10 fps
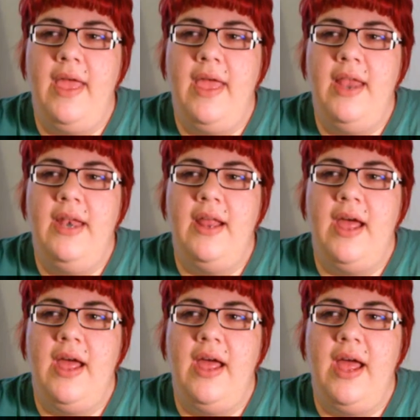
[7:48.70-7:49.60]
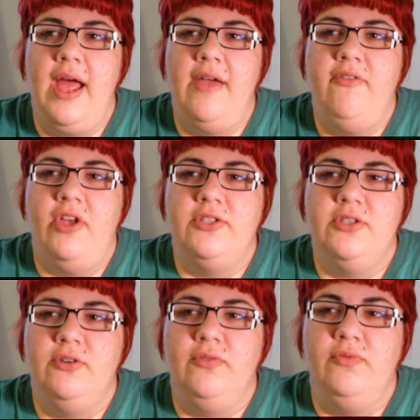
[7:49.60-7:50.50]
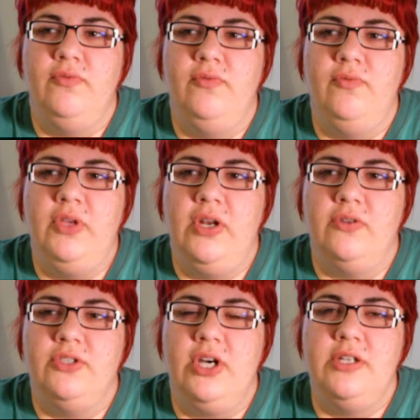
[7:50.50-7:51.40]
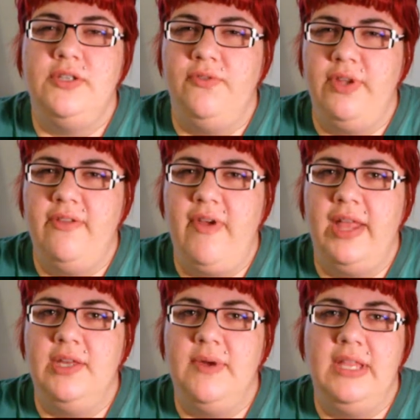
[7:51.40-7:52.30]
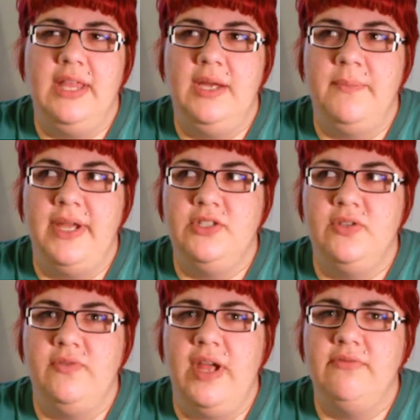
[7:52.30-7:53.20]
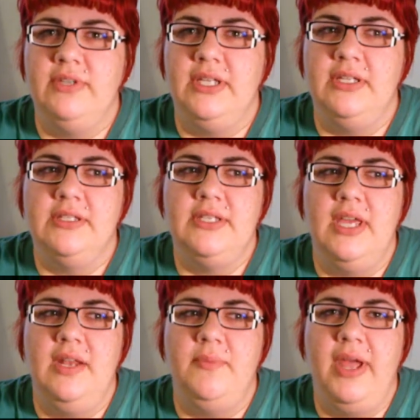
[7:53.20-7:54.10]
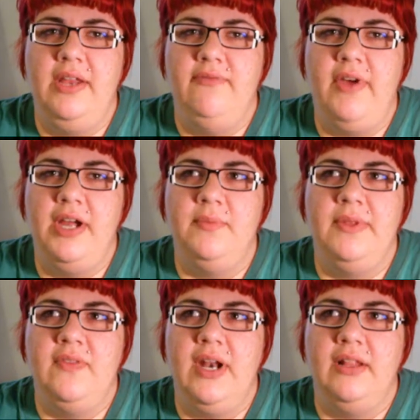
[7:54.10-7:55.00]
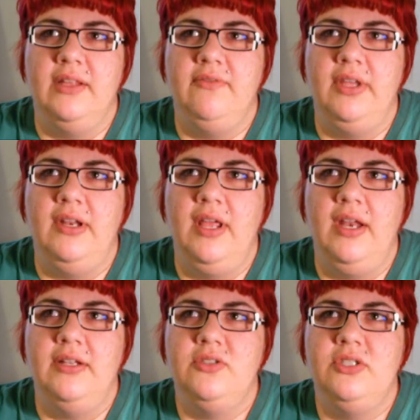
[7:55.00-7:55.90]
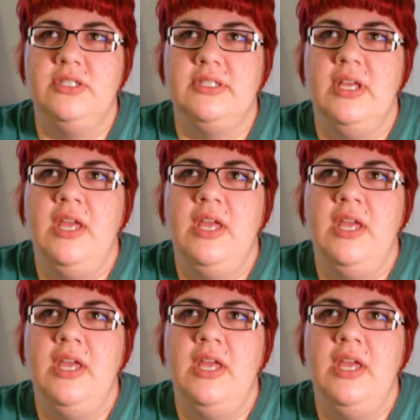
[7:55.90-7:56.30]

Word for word: And I've also, you know, started to reevaluate like my surroundings and my environment that I live in, and it's just,